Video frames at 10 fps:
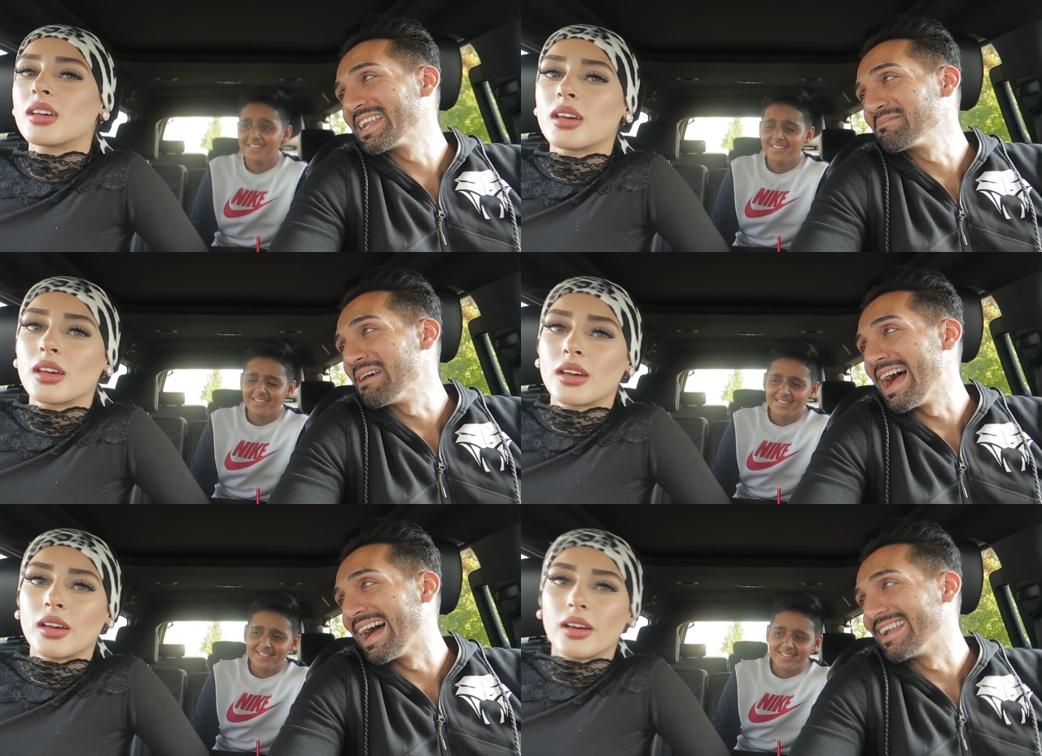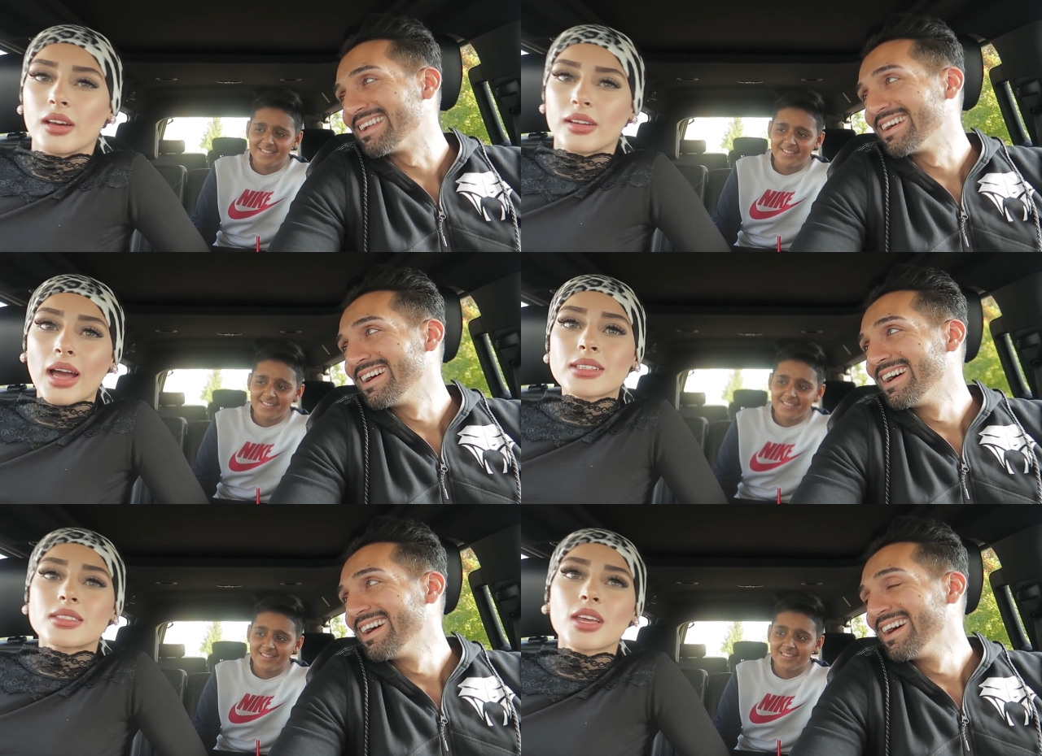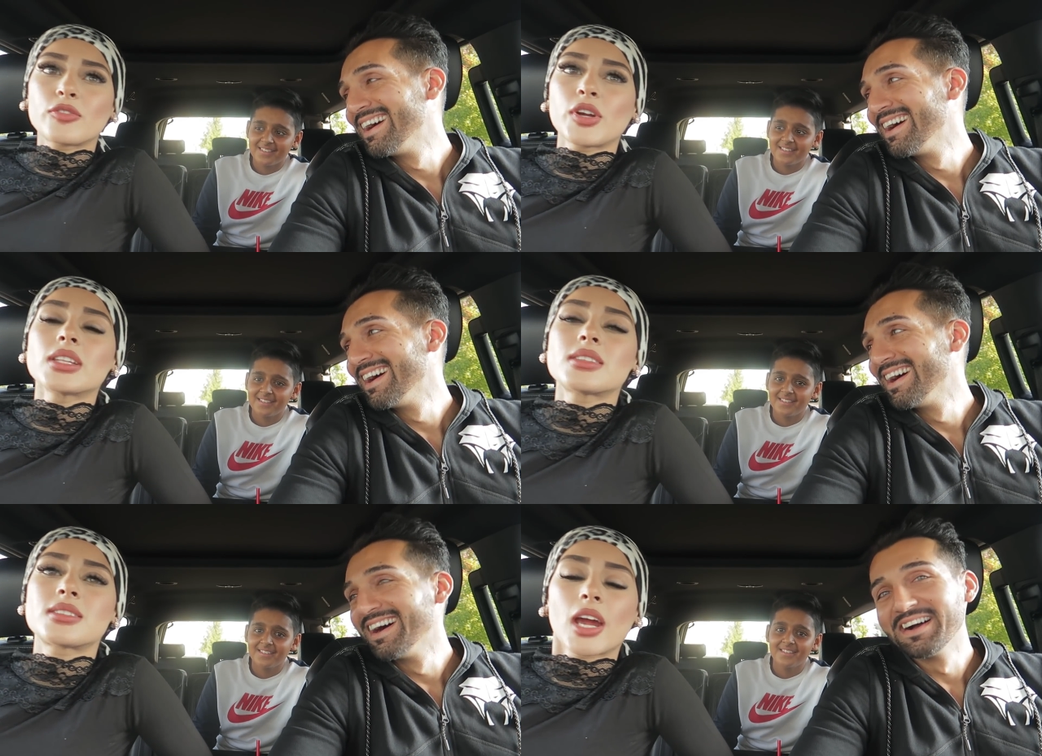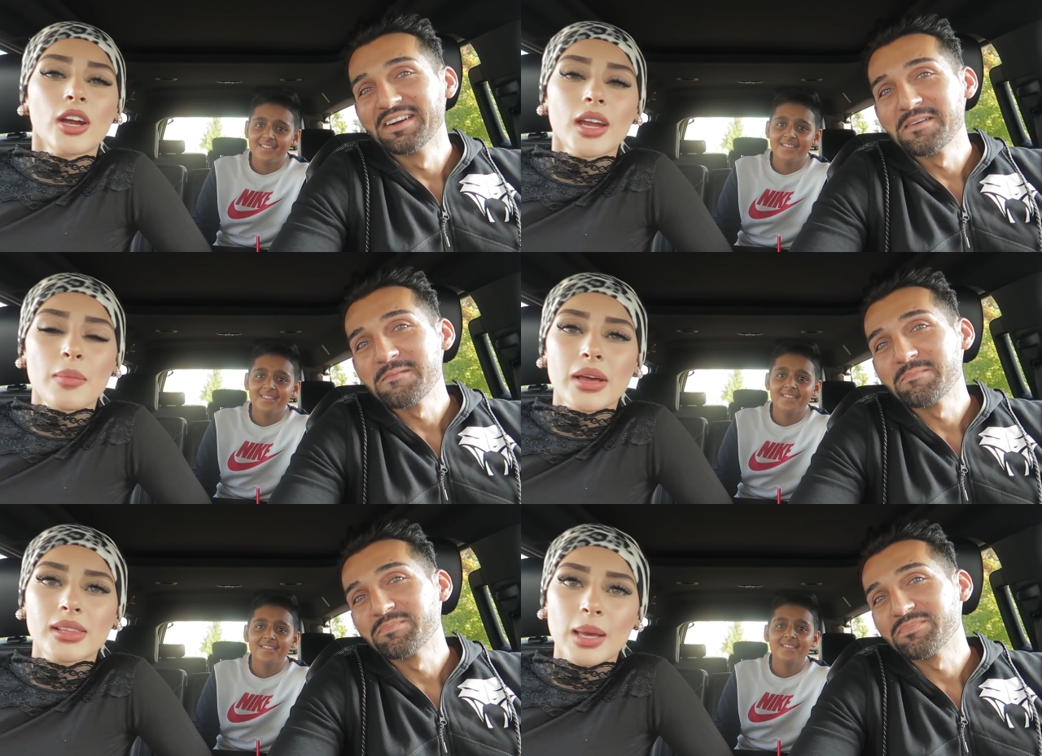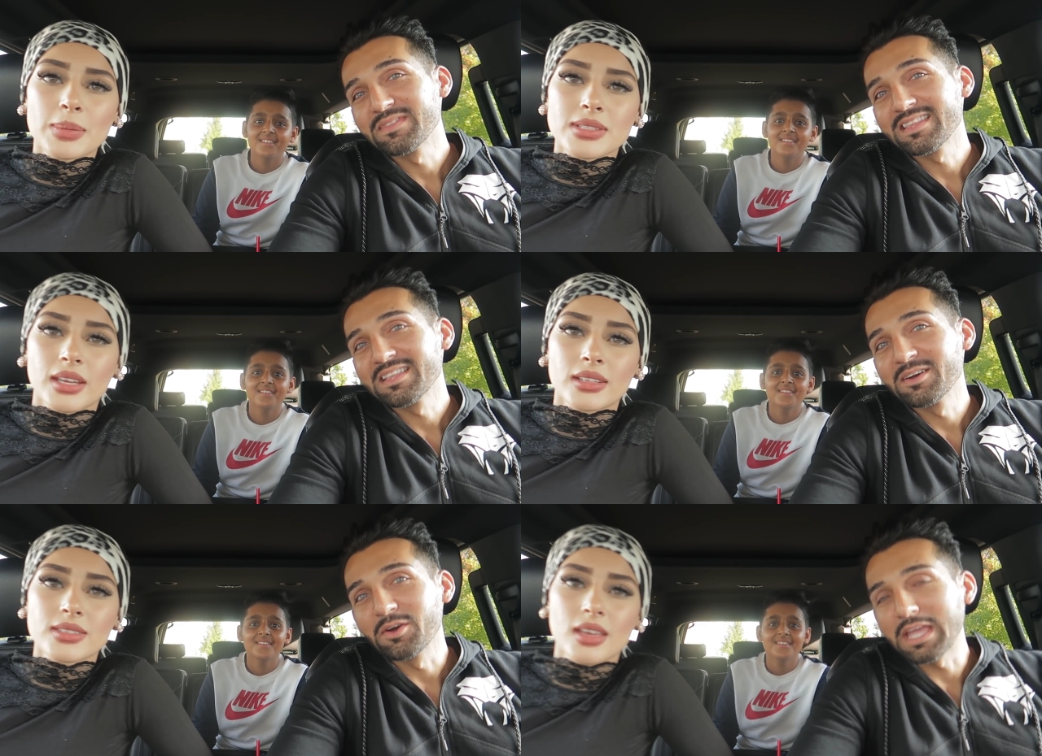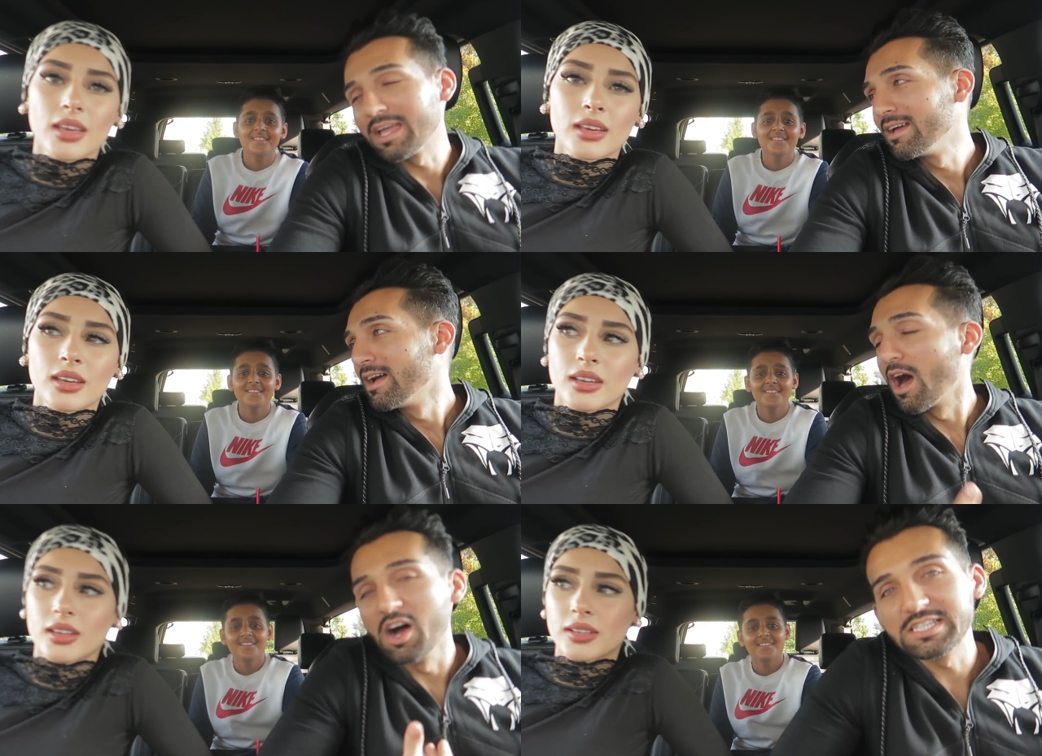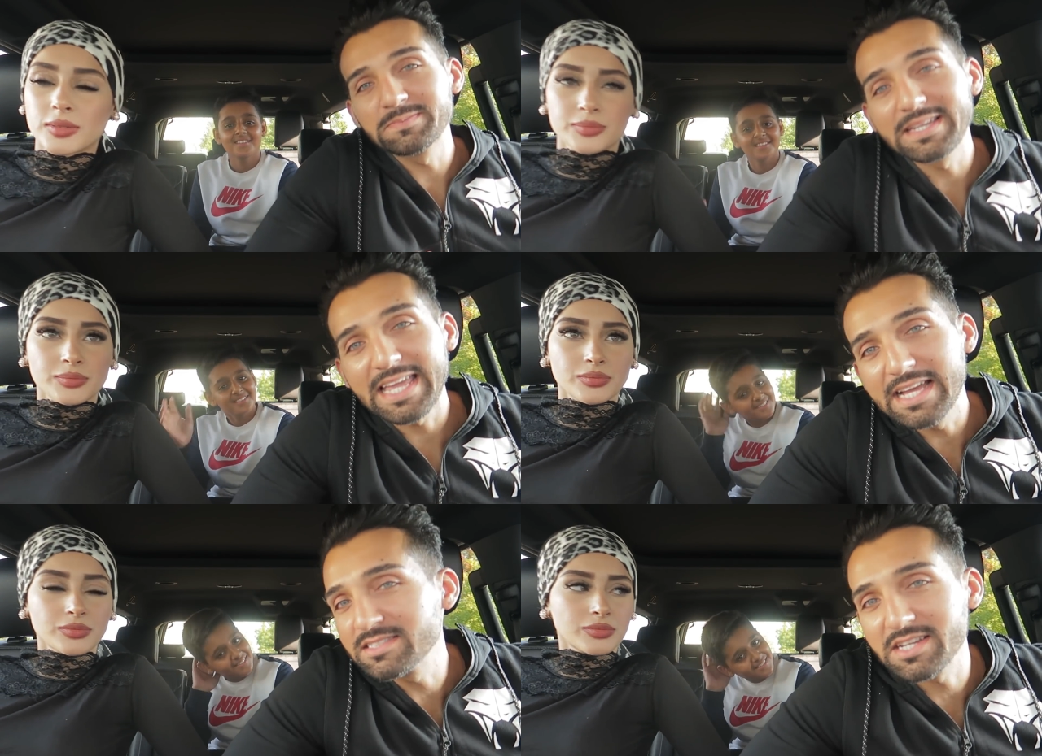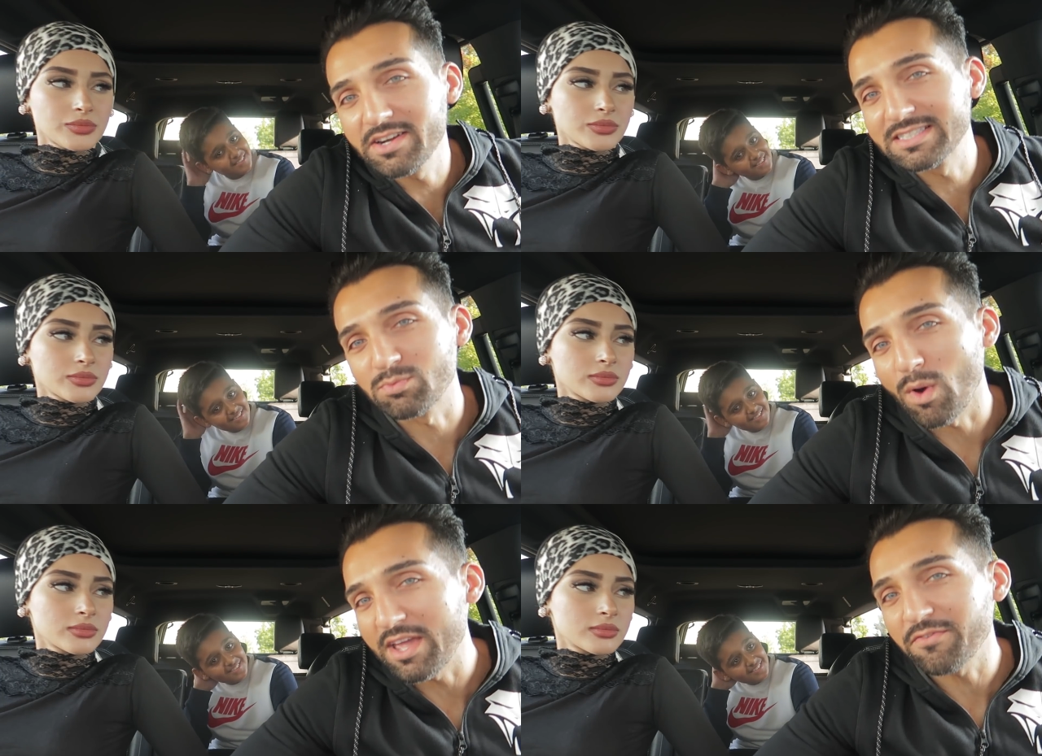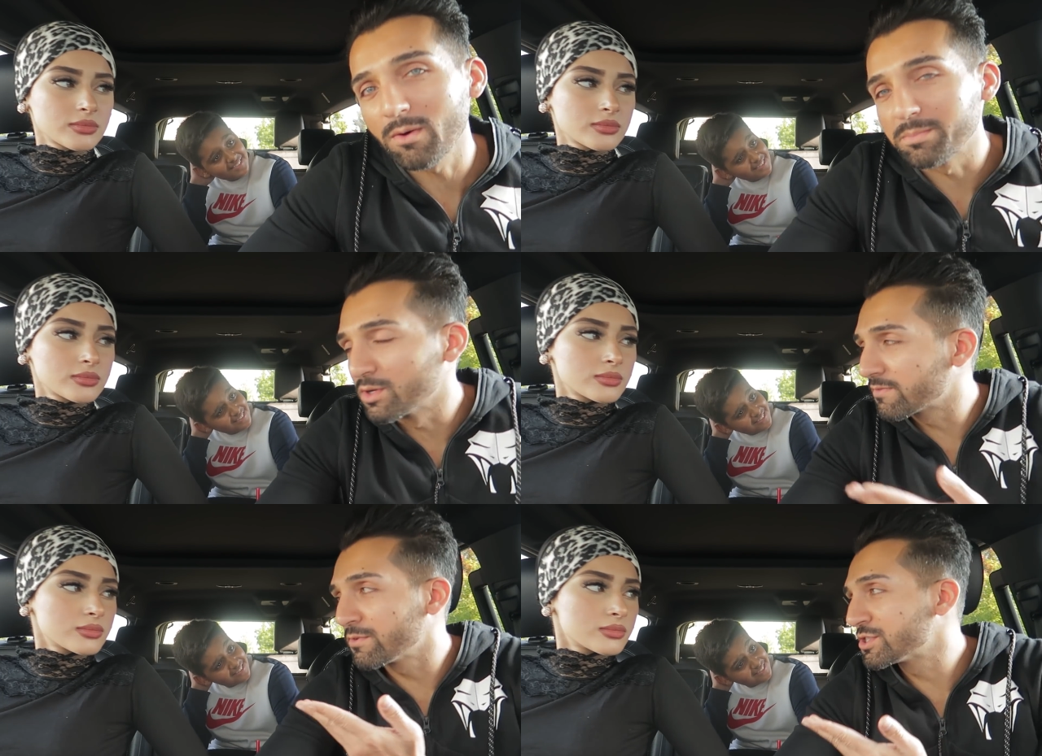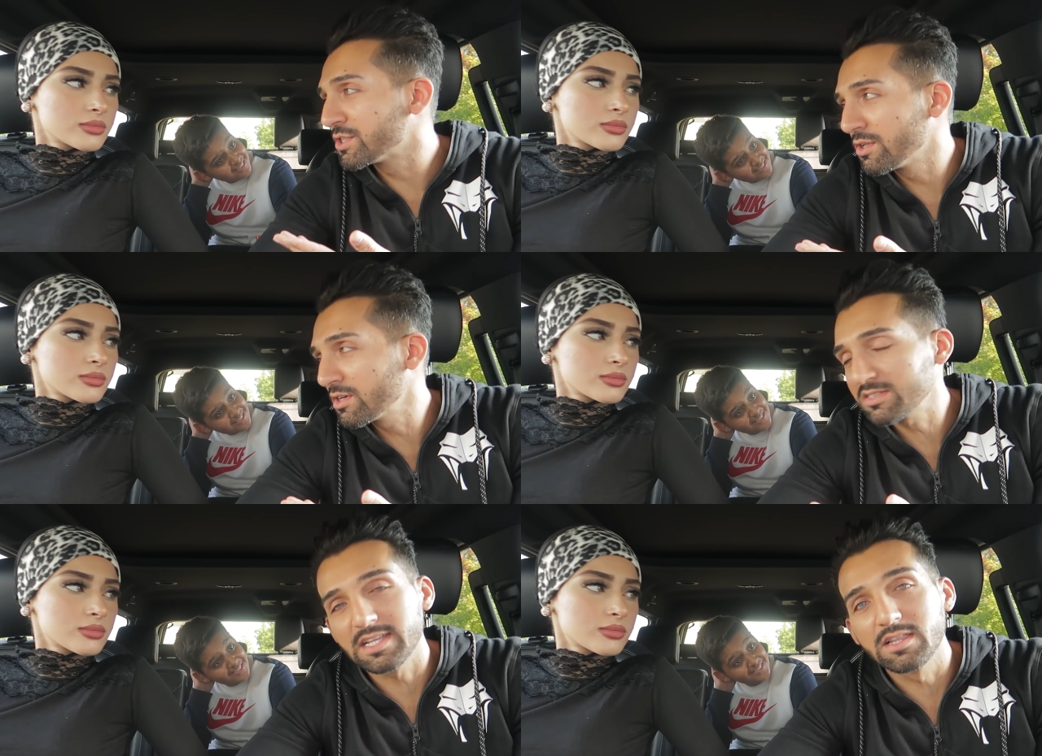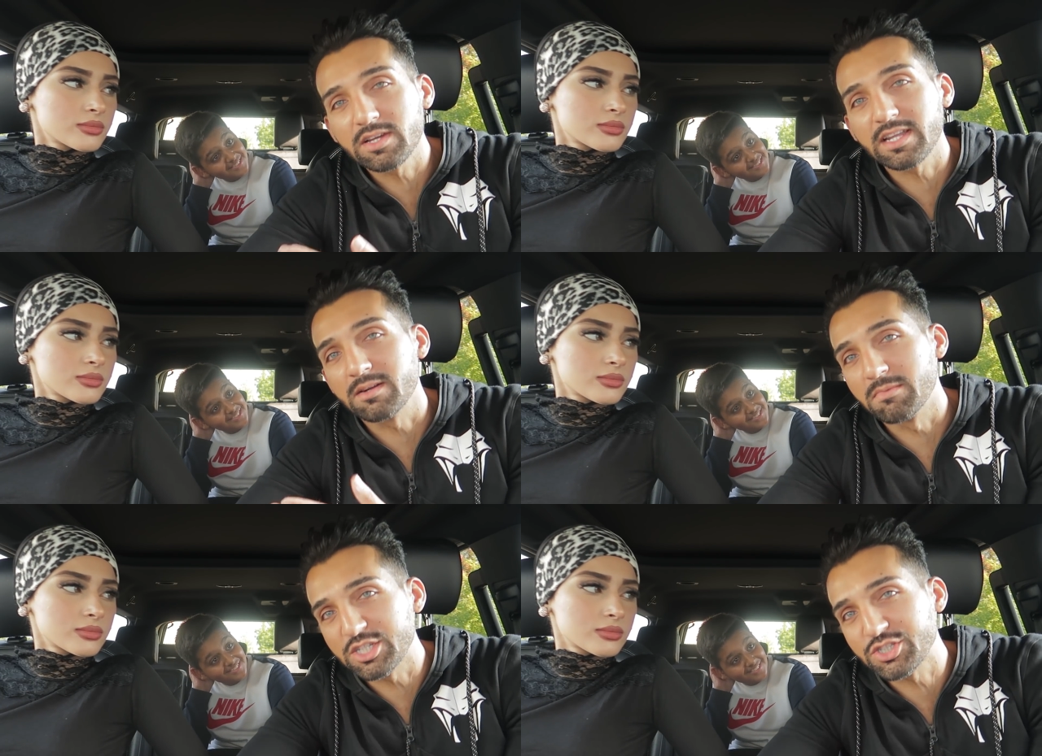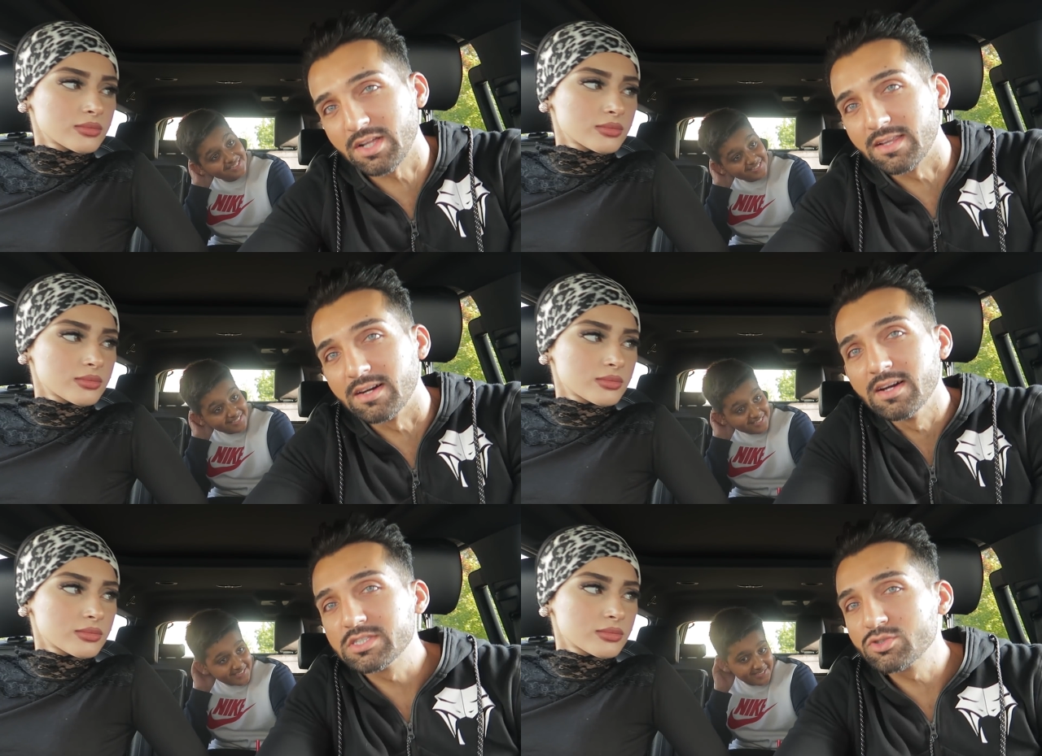Speaker 1: getting mad?
Speaker 2: Guys, he's like freaking staring at my lips like it's
Speaker 1: okay, like... a husband can't stare at his wife, how beautiful she looks. Like look at her, mashallah. She's